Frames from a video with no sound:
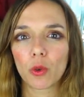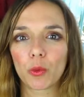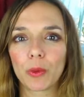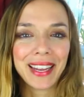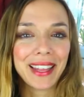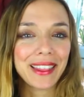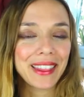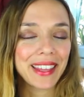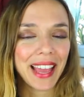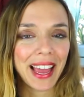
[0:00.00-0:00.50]

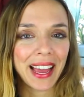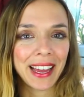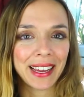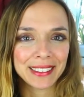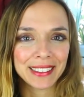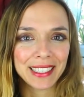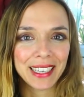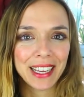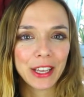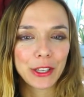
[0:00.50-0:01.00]
Then at the
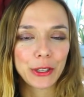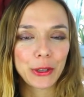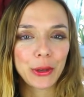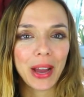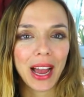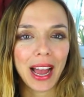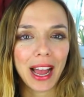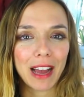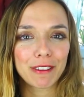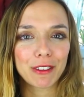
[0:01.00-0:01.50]
end
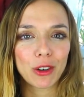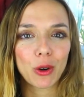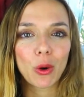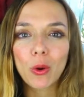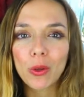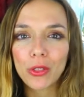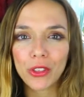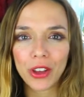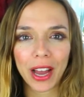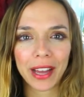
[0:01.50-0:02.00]
you have
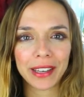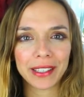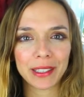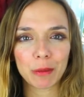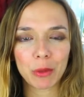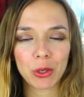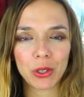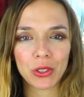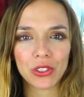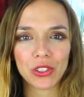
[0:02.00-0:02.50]
all the
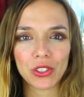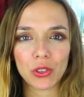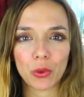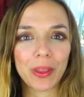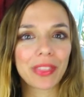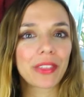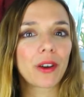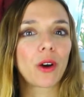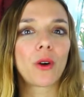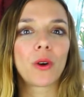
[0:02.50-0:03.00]
animals
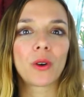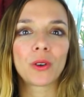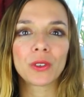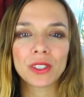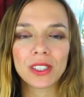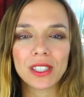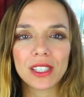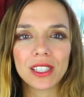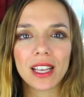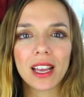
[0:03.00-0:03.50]
with
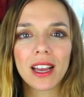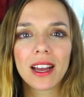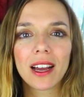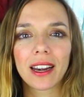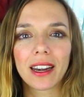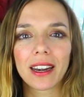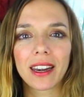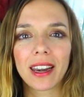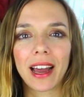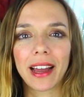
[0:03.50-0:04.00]
horns,
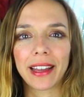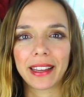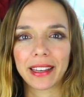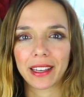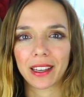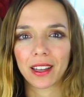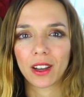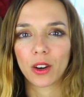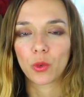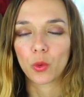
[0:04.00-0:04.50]

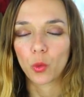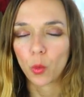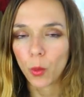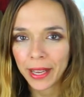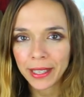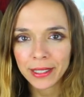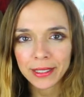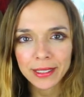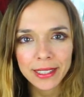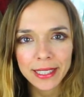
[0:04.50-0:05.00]
like
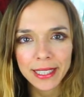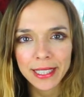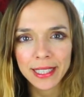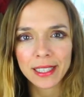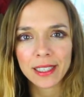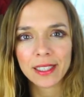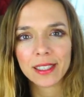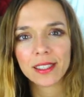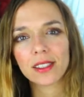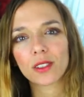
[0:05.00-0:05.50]

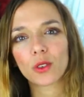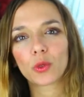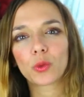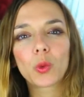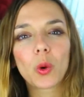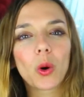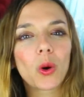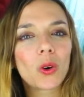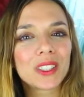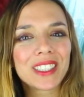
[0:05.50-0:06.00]
reindeers,
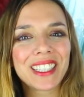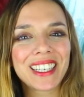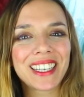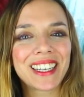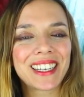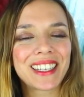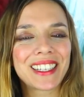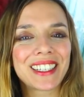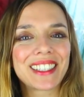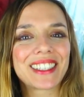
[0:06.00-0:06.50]
war
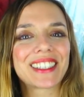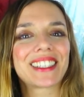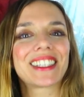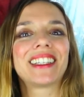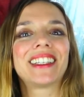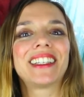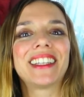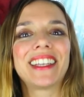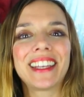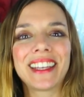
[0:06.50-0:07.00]
deers,
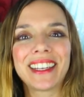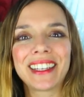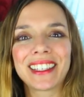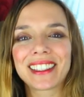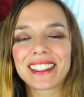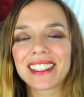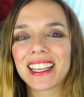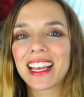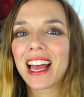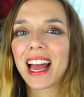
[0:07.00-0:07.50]

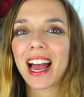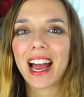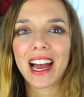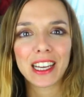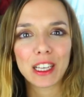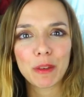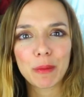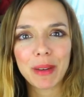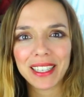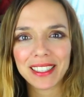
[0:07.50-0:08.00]
deers,
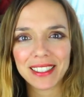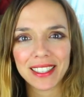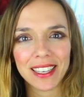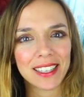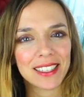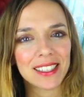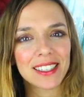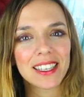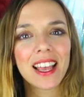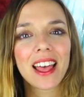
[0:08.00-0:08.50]

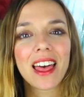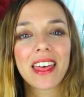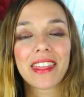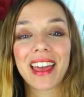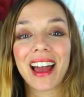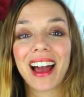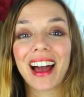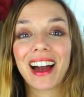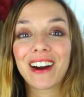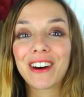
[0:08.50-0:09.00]
ibexes.
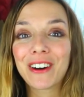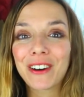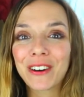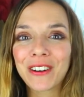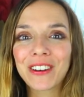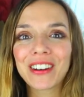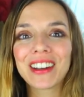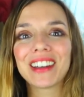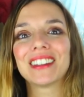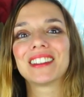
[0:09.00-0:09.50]
They are
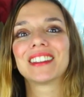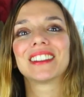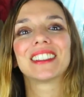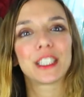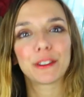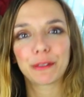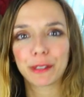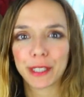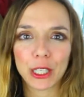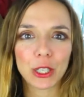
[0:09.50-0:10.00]
all
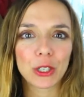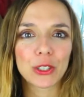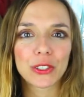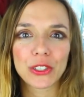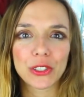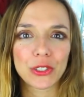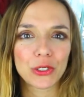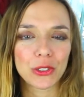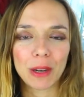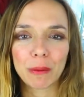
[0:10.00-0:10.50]
difficult
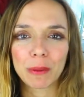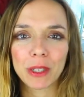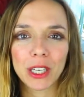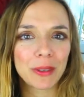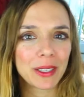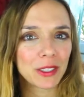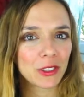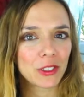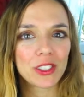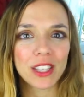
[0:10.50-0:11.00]
to do. I'm
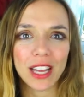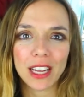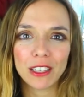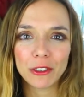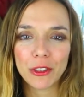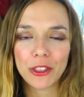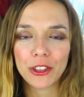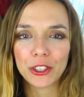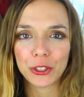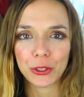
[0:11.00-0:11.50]
going to tell
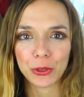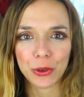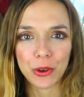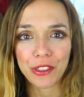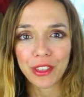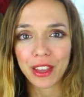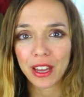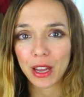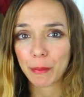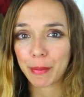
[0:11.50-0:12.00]
you the
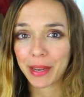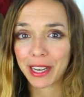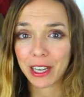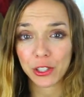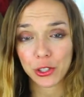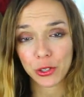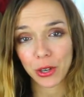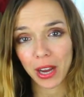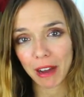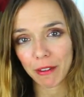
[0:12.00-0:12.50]
truth.
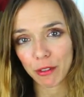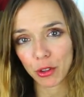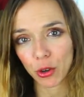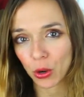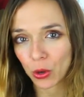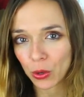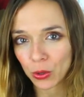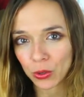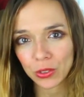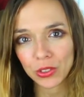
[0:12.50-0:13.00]
Because you have the
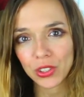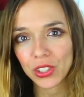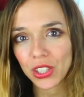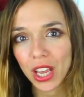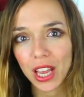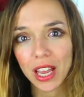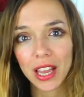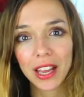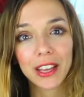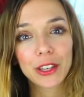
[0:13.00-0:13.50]
horns,
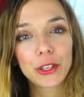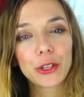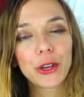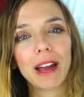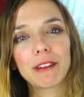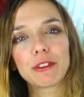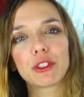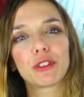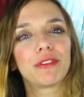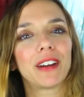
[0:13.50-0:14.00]
you
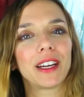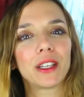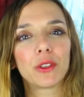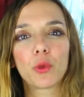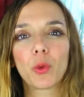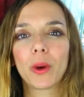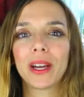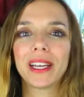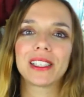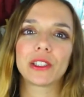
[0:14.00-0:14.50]
have to
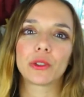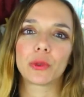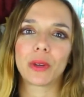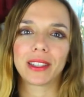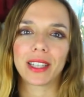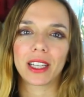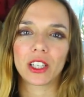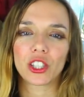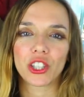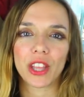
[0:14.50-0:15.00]
find ways to
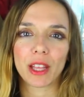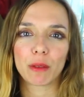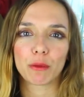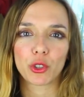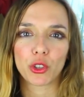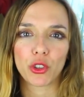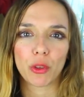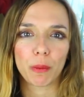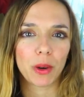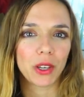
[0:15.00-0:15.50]
attach them
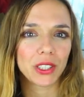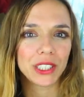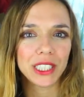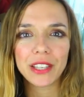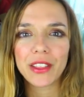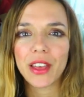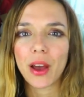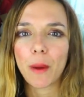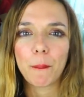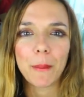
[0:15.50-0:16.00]
to the
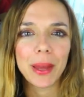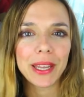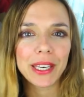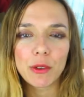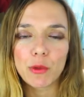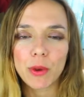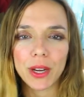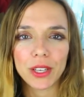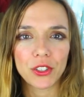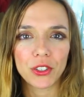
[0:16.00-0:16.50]
body. There are
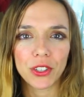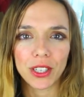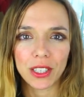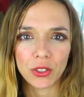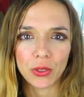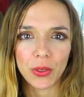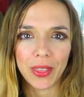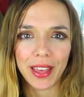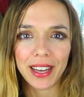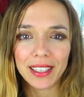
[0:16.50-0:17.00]
many ways you
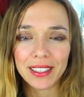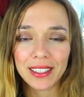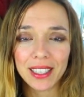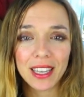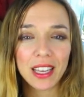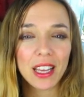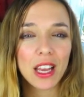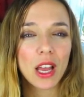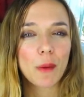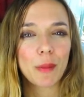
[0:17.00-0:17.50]
can do that,
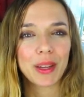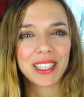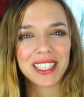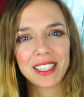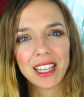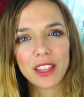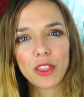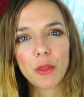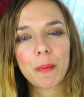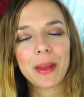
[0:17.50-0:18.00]
but
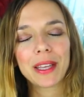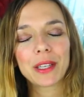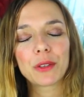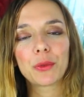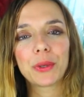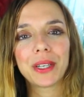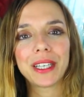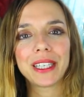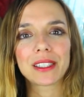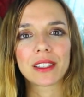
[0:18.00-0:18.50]
it's not the
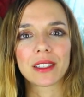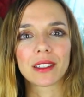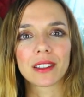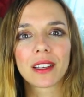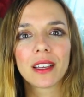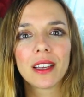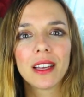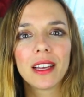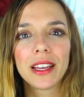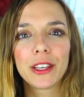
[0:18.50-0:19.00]
main
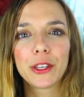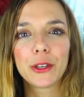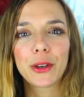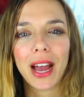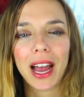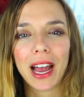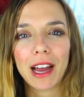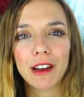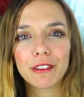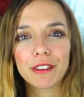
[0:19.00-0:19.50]
reason. You
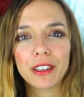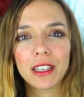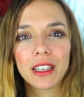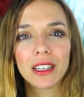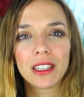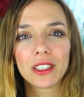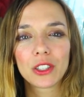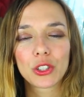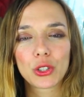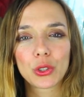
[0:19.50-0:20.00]
have
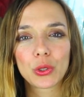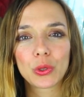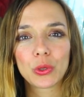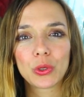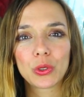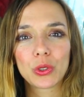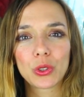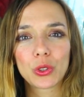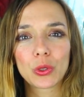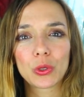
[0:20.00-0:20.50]

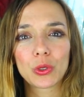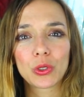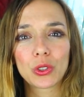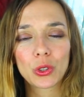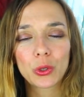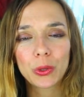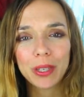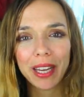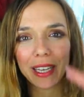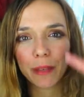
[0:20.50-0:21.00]
to, to,
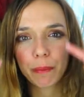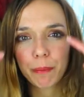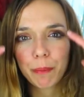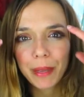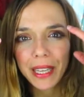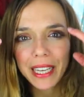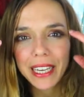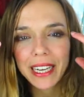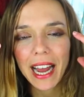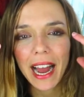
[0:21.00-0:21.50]
to create
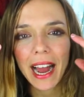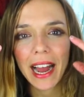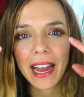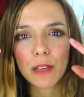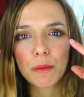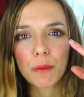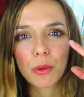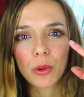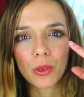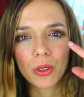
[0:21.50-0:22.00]
big
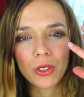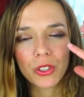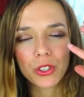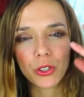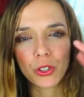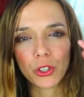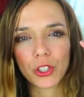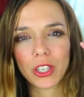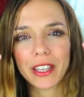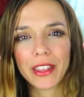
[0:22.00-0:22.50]

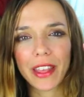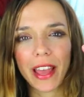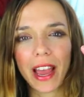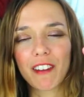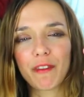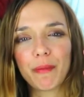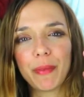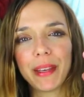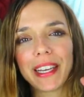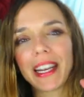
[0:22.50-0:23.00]
eyeballs. Usually they
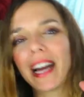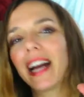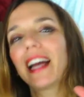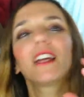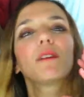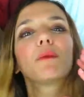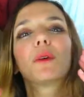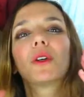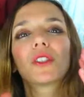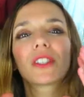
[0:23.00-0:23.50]
have big
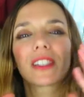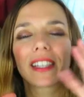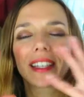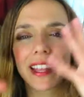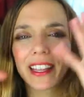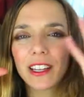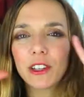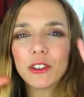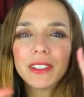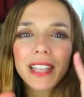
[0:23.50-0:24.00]
eyeballs.
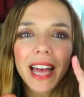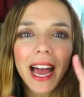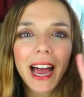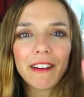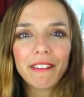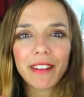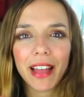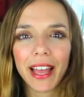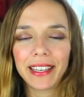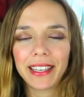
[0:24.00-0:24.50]
They don't
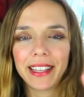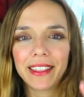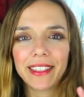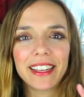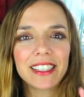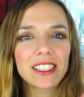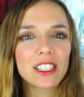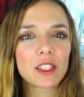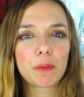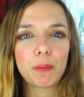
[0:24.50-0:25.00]
have
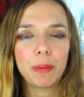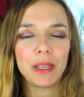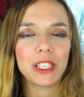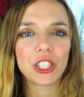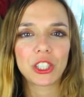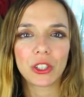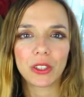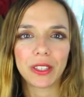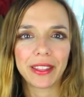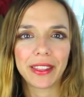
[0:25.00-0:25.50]
anything
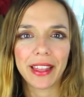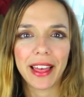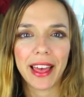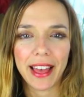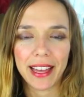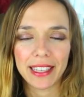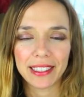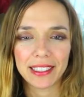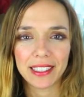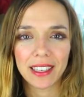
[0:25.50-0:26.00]
special in their
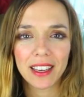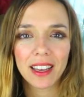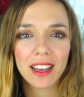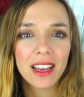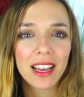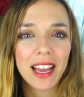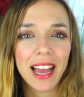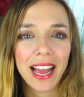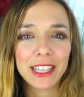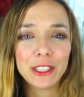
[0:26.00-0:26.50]
head,
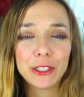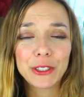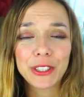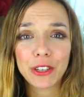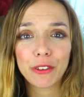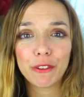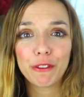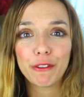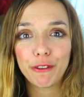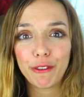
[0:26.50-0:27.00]
and you
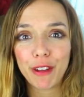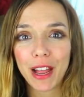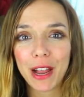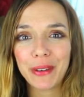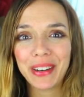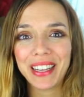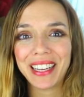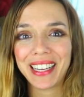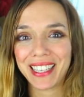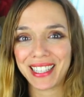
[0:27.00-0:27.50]
can
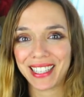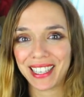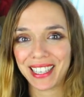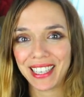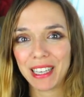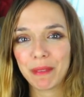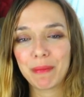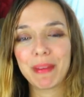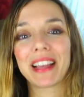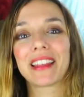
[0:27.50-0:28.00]
very
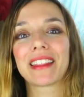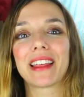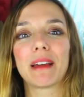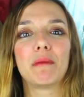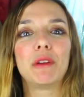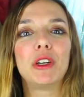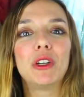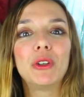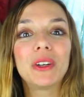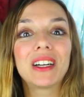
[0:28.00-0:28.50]
easily make
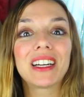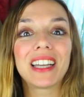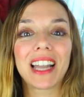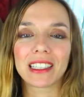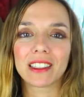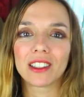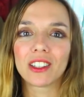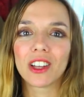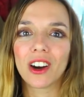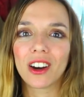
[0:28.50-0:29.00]
them look
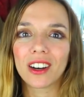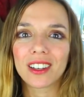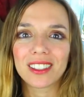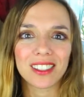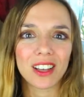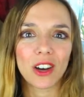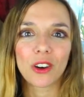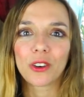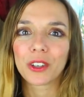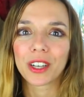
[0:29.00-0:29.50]
like
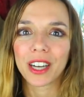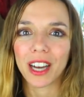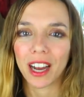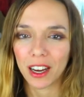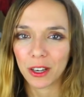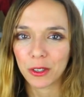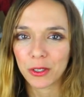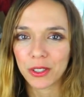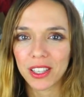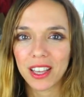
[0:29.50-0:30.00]
dogs or
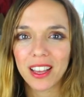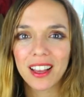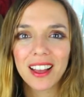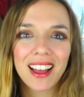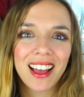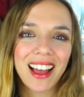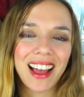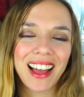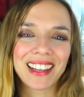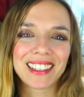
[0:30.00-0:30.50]
cows,
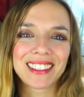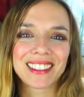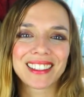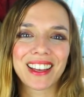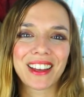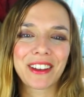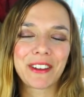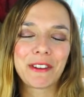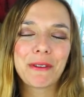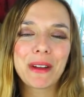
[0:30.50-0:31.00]
and
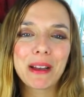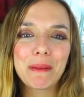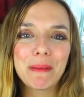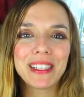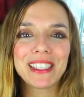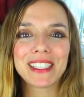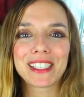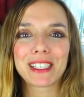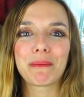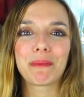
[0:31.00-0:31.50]
uh, you will
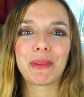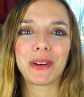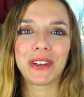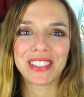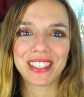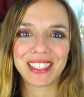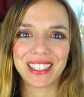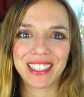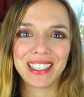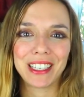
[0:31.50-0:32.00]
be
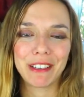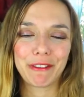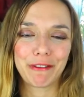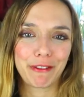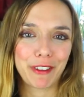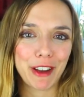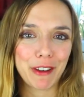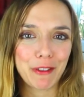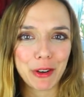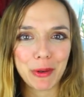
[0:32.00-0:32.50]
disappointed
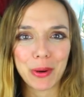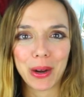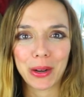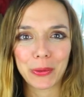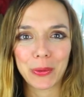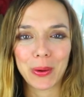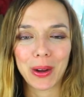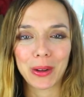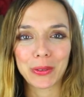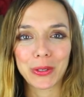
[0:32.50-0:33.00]
if
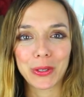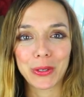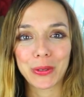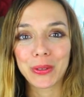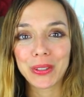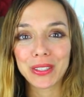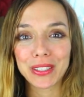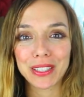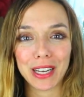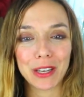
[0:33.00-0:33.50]
everyone around
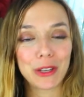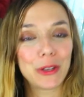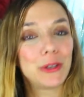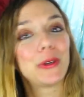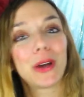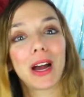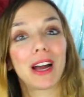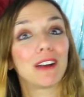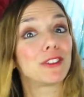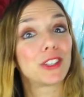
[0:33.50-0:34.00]
you tell you
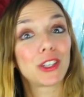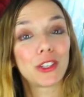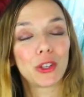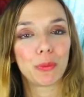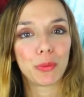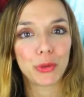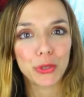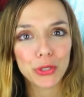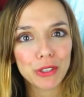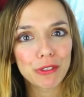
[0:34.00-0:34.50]
you have done
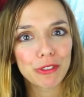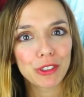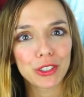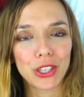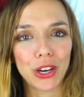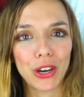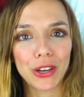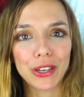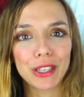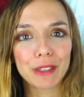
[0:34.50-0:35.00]
a beautiful
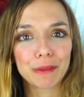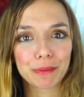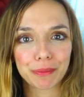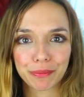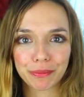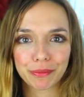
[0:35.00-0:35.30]
dog.